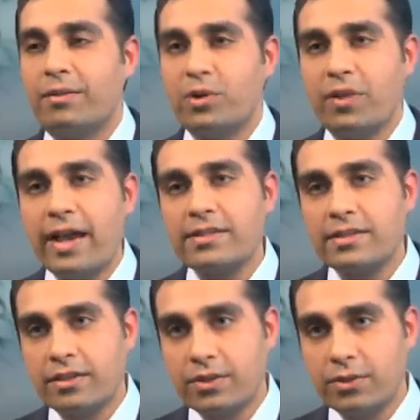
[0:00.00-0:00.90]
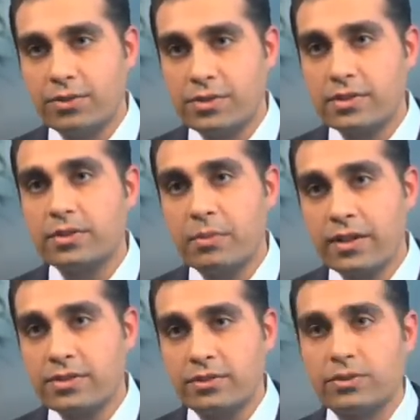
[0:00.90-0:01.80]
Relaxing those
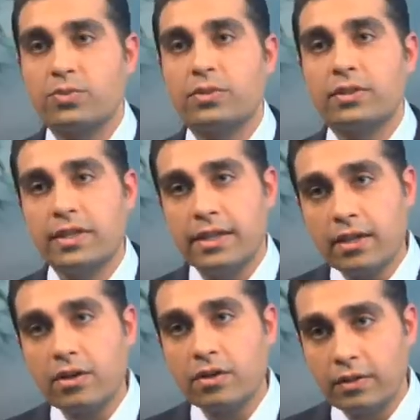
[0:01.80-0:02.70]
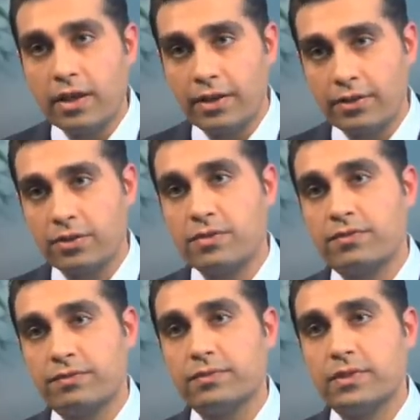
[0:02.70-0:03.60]
muscles will take care of a lot of
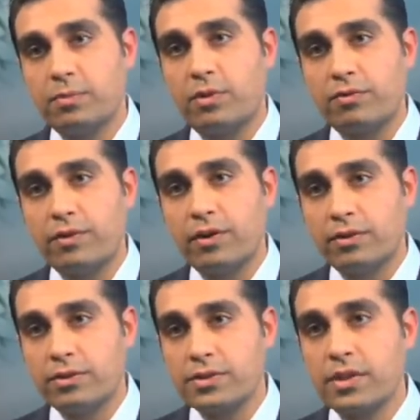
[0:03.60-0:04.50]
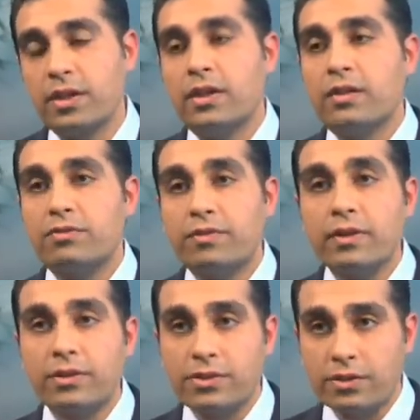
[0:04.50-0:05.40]
those deeper furrows.
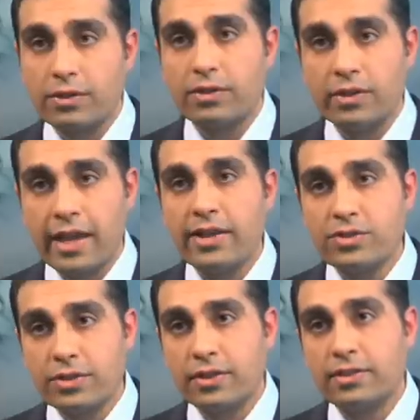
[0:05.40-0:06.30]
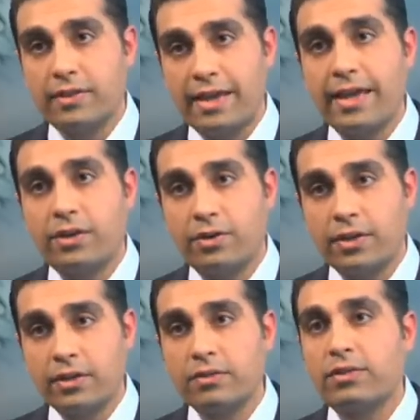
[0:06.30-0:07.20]
Fillers are a good adjunct in that
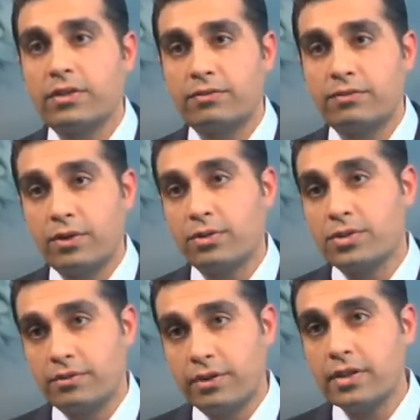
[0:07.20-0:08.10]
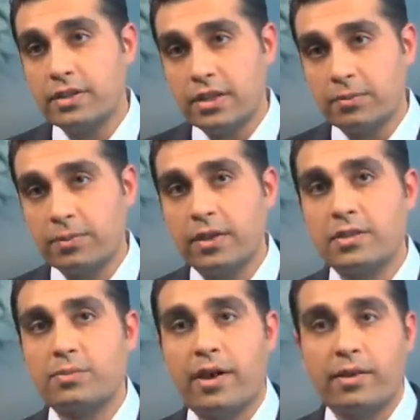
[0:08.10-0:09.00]
area. If the furrows are very deep, in
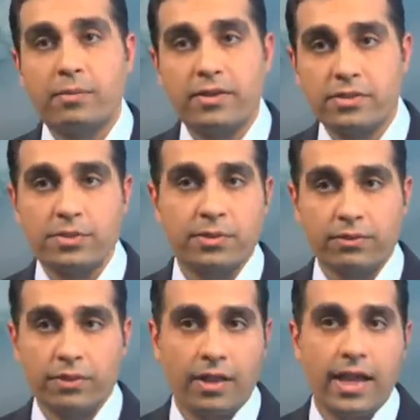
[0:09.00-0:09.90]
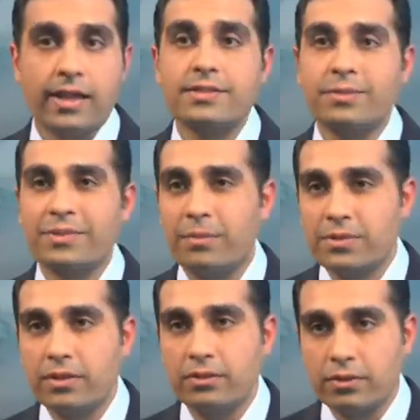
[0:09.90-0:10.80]
spite of the muscles being relaxed,
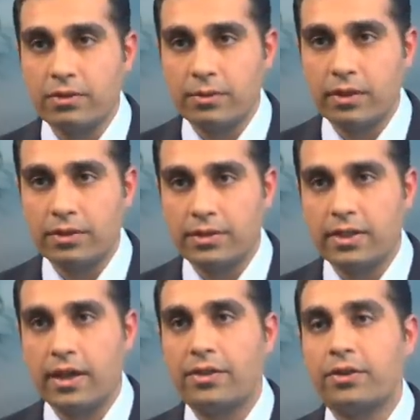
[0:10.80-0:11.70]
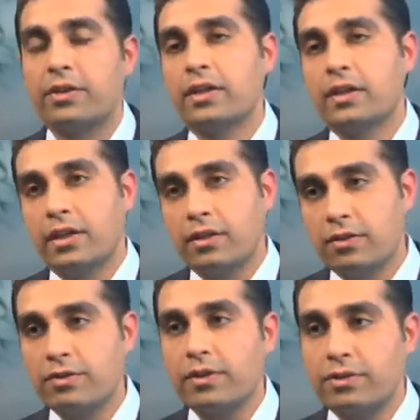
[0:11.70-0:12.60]
sometimes they don't go away altogether, and the
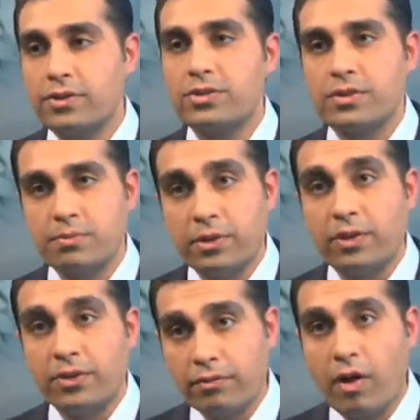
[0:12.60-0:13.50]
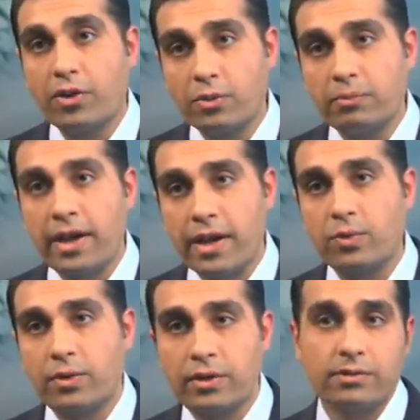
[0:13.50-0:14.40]
fillers just build the volume
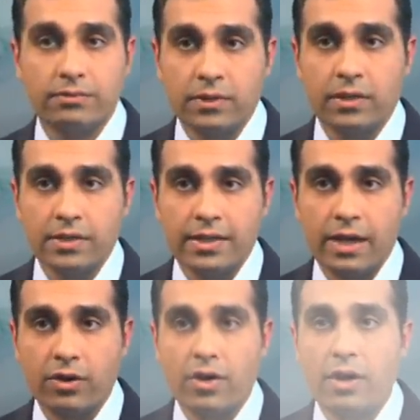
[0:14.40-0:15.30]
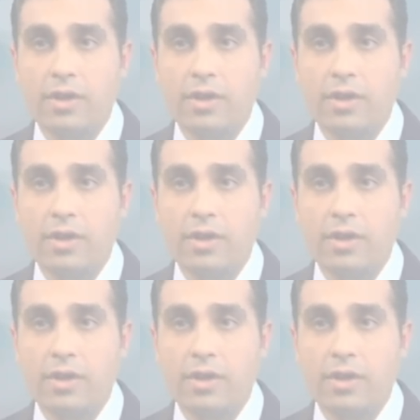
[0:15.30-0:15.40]
back where it is now gone.